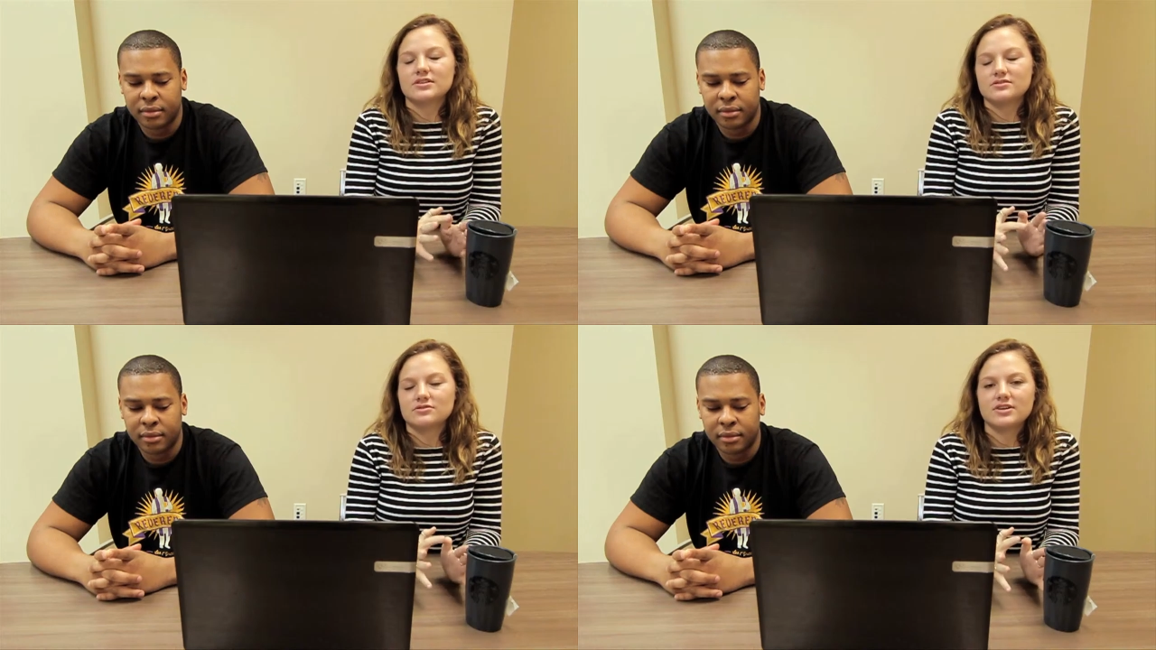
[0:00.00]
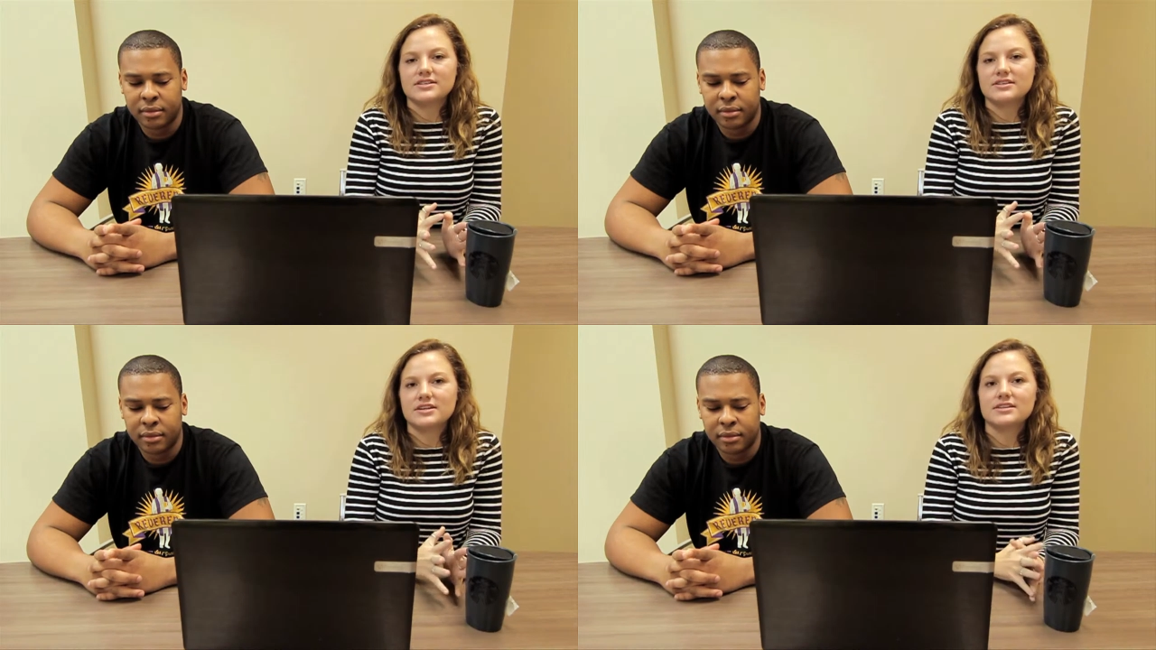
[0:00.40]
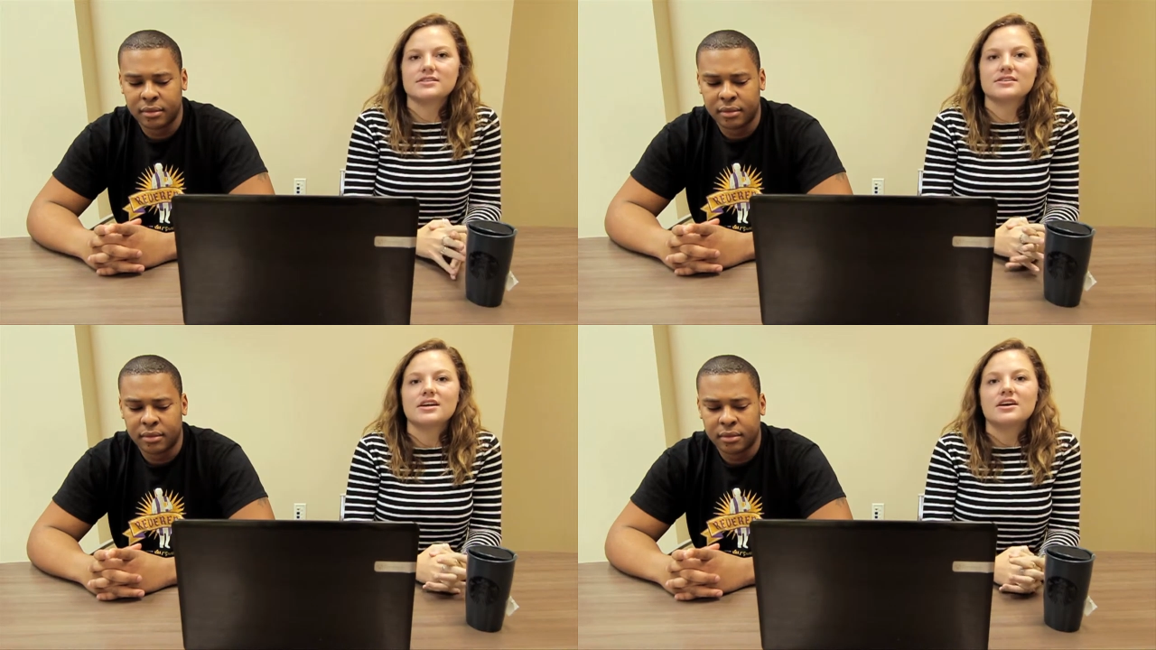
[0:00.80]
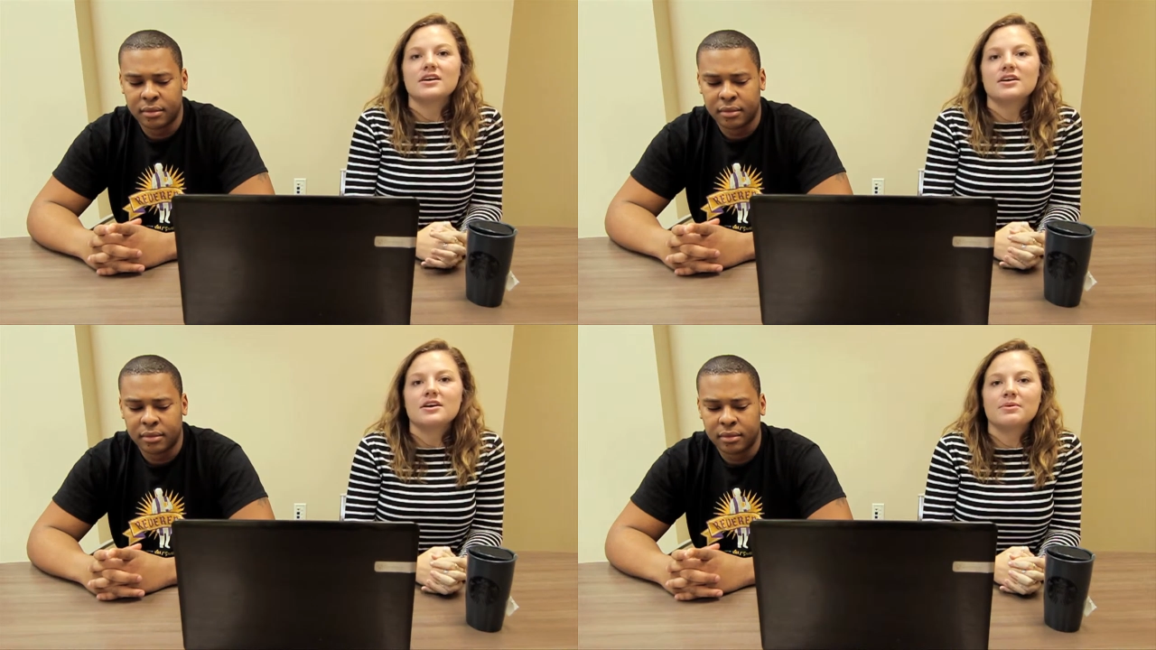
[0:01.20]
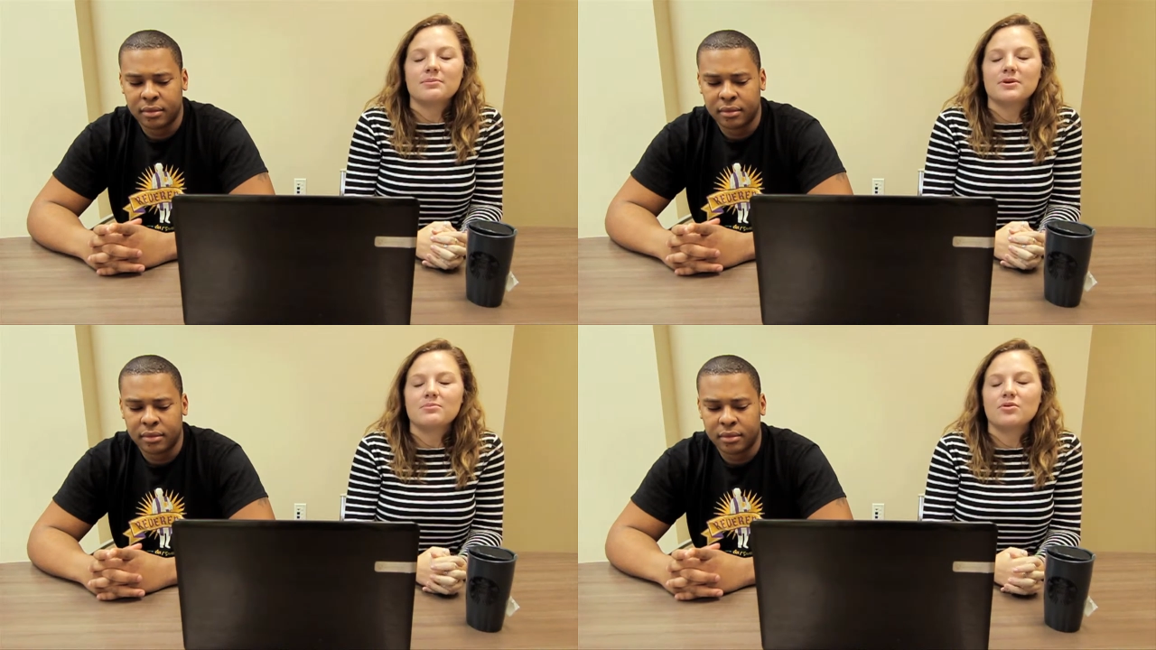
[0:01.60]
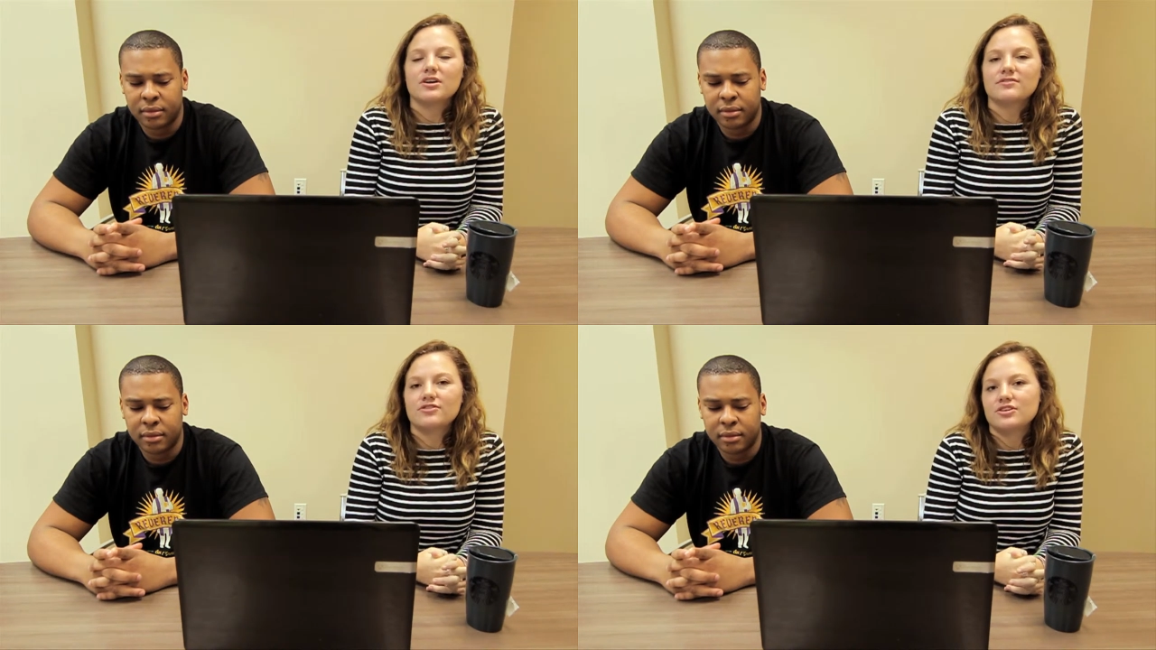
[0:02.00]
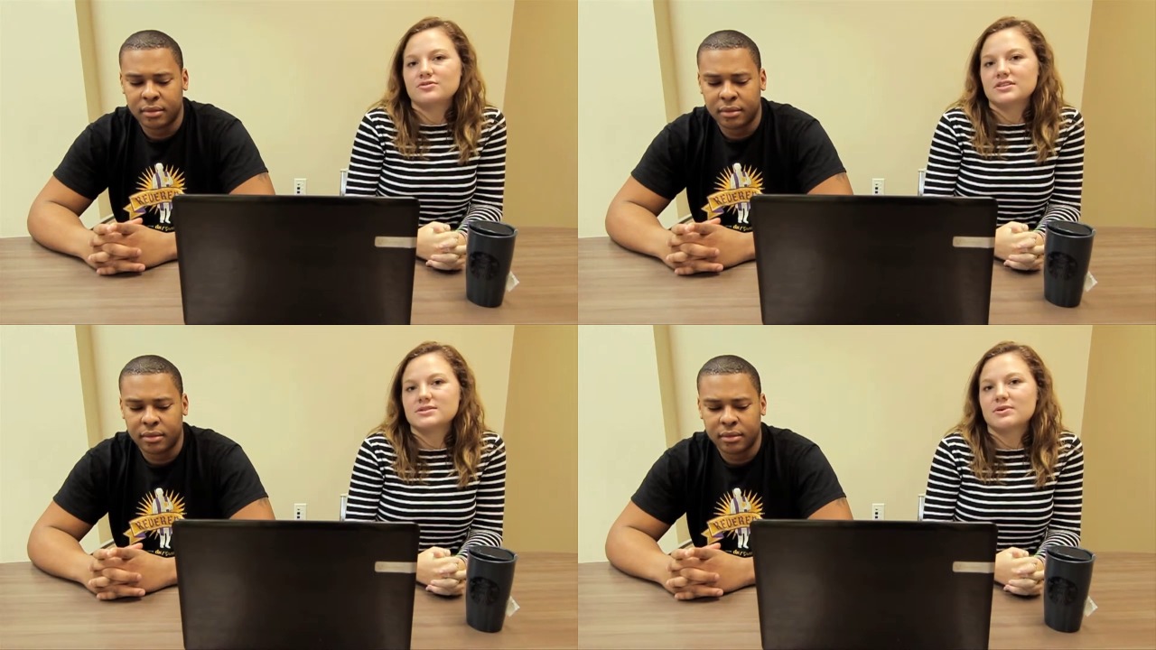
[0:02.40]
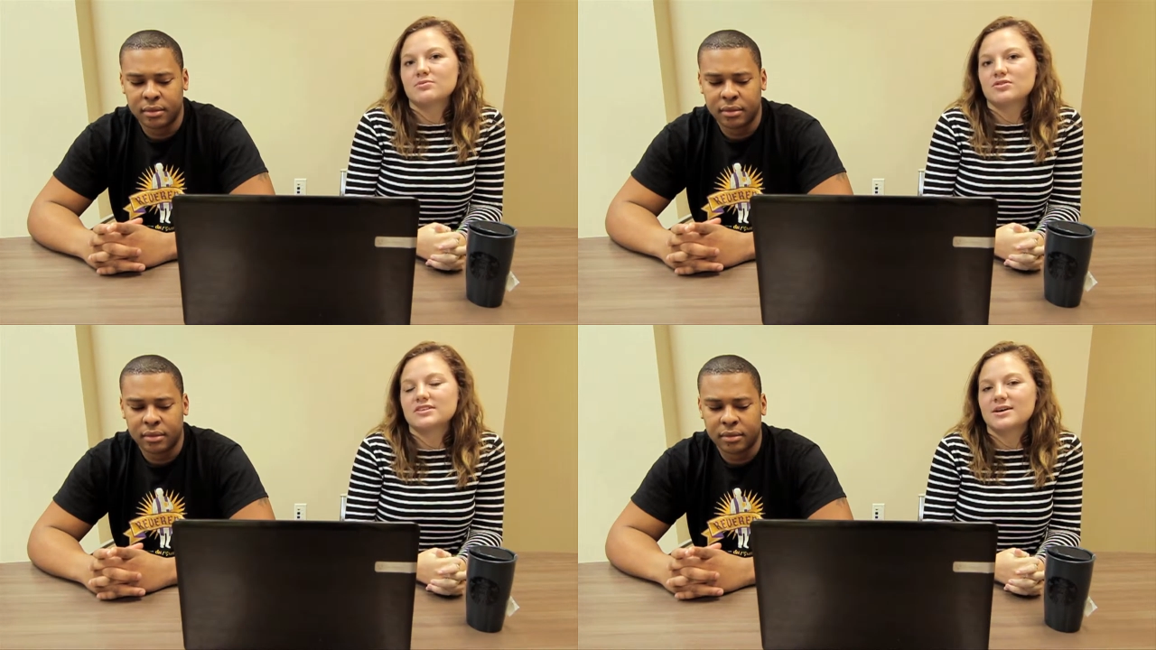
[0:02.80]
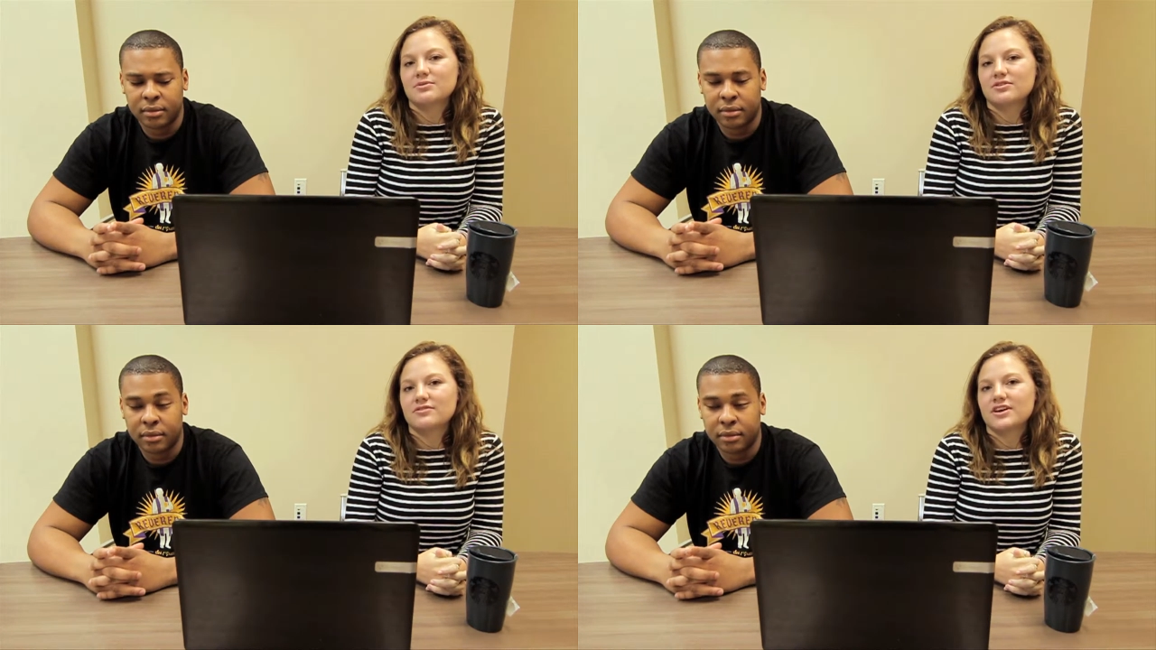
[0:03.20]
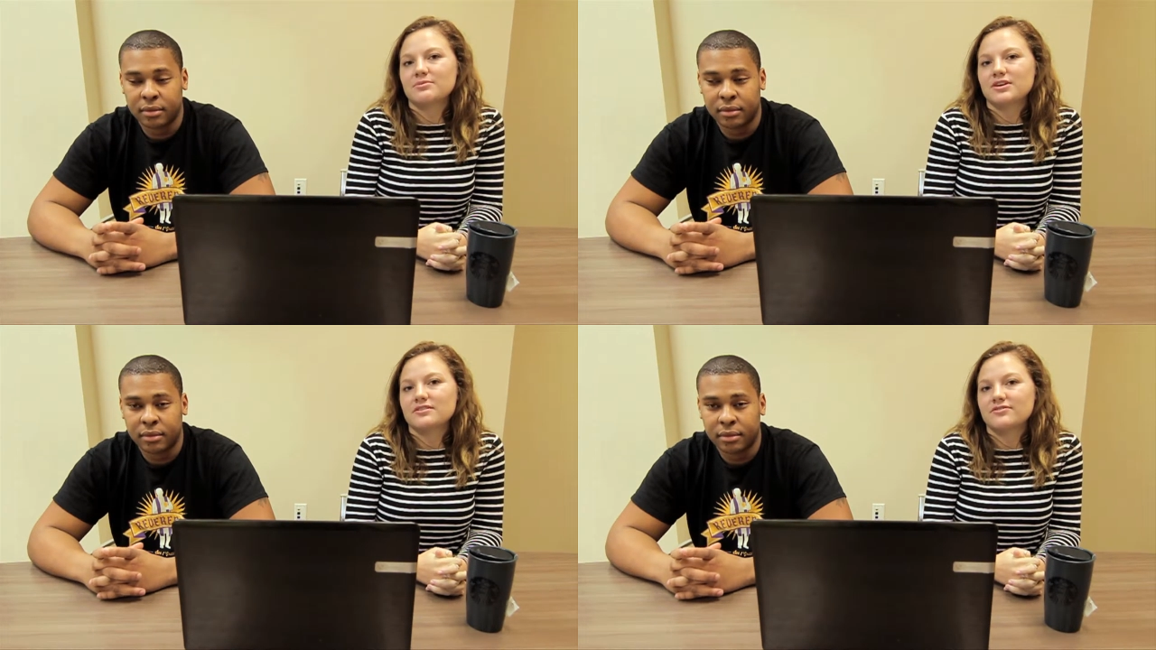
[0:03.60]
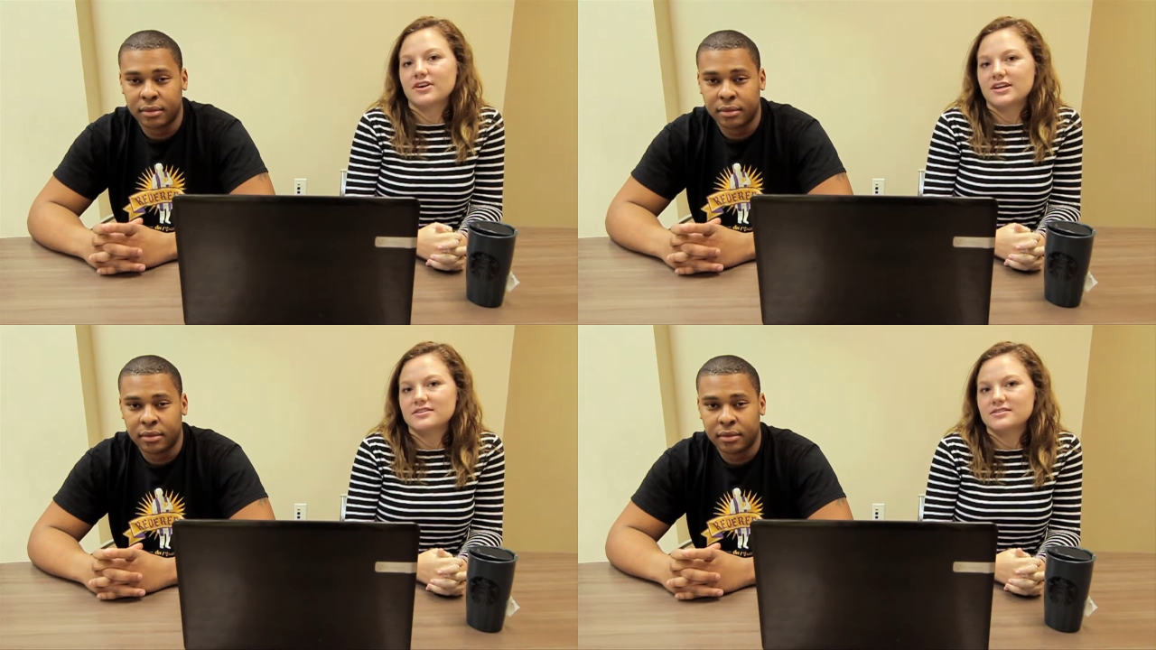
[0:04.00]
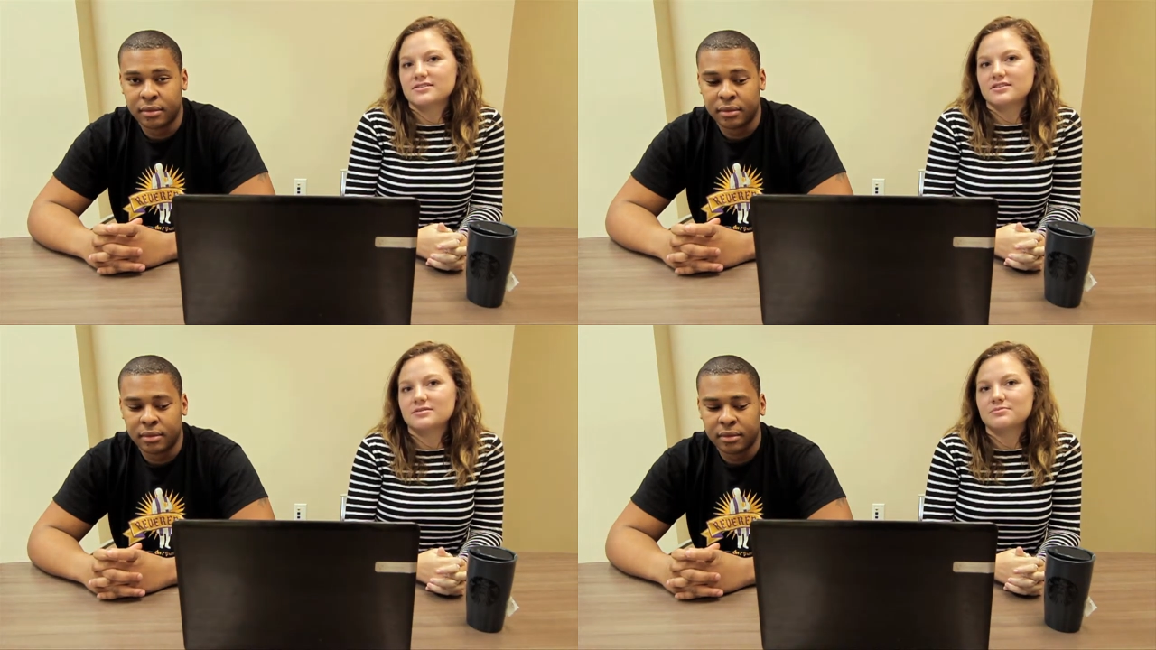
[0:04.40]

Speaker 1: this craziness, it might be important for you to spend more time with your family and friends.